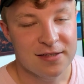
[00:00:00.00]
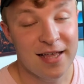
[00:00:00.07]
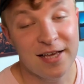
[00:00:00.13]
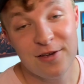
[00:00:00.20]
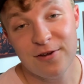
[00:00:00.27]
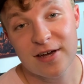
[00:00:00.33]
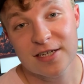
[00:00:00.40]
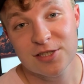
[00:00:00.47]

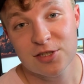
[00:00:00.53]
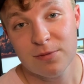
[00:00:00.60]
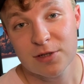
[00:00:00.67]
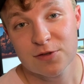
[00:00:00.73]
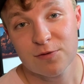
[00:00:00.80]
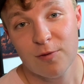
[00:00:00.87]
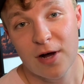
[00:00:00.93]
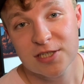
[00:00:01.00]
Thank you guys so much
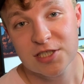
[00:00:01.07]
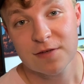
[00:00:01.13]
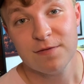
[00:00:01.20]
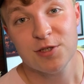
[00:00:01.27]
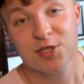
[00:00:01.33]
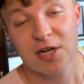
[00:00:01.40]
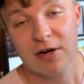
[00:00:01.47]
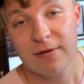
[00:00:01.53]
for watching. If
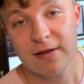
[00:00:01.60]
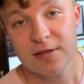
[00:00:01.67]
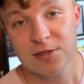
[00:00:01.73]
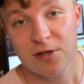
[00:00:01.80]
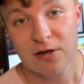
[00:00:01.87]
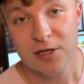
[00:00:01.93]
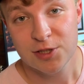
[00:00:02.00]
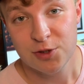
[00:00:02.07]
you stuck around this
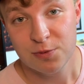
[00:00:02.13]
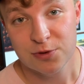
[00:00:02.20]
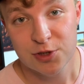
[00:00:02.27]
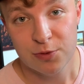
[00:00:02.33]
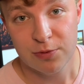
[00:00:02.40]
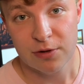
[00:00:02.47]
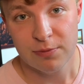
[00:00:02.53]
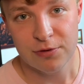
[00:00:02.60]
long, I super
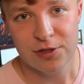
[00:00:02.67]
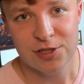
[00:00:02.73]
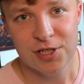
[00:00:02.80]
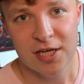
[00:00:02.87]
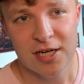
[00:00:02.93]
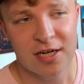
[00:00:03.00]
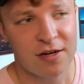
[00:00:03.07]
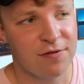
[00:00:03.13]
appreciate it.